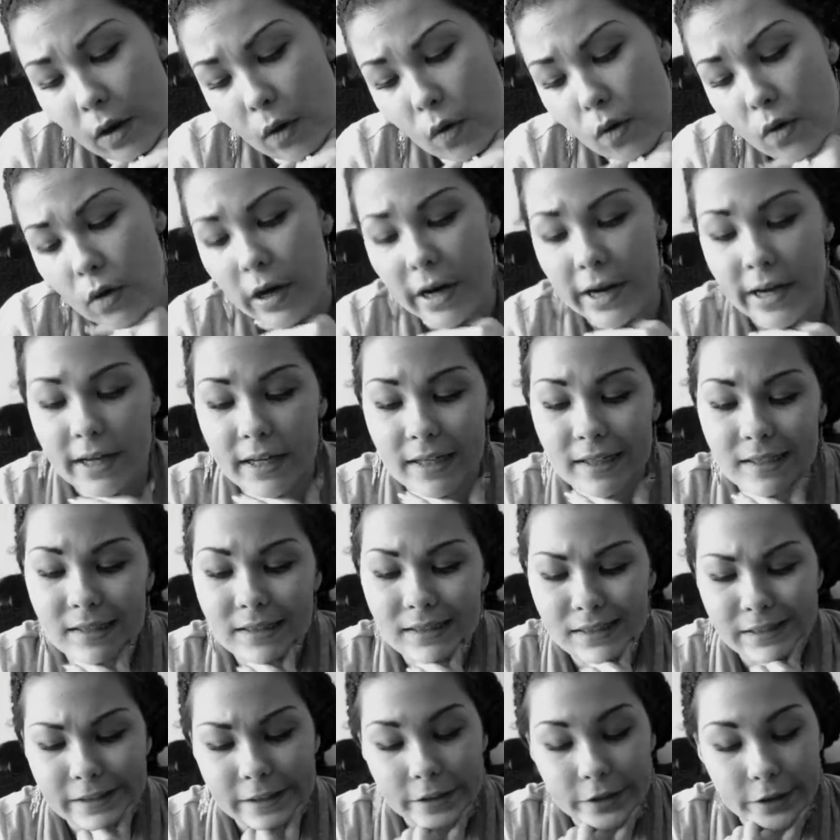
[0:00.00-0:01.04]
or a
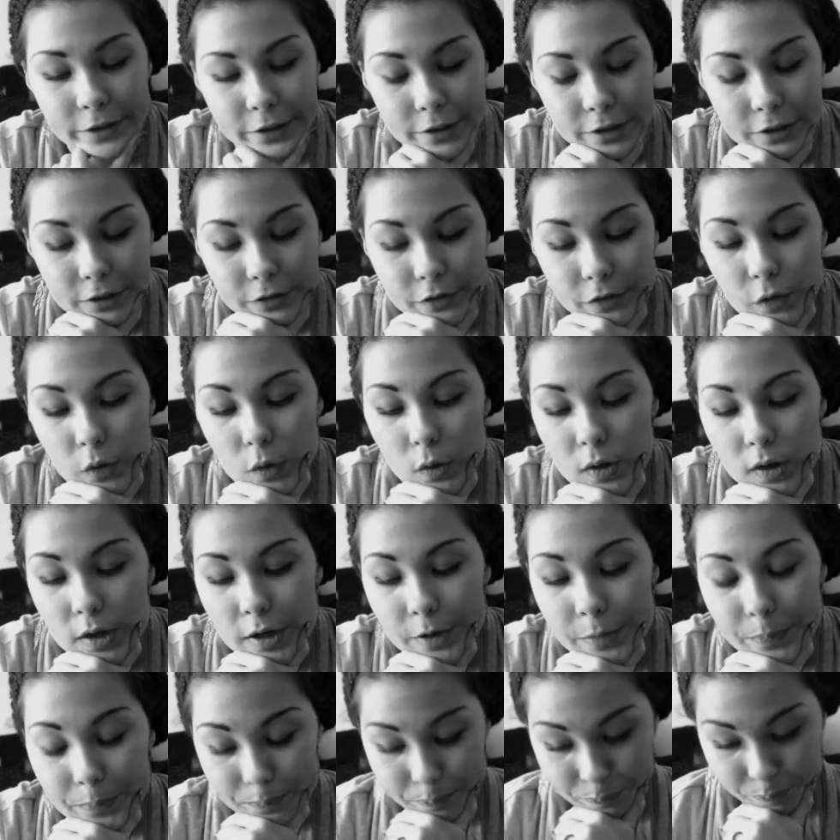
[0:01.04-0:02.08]
concealer
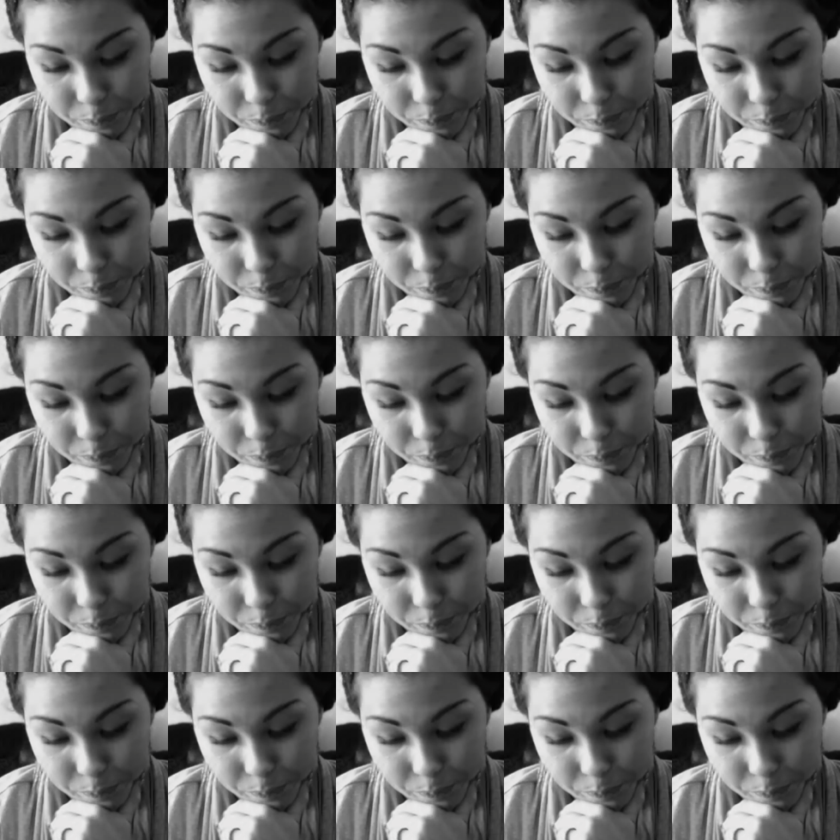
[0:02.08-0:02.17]
for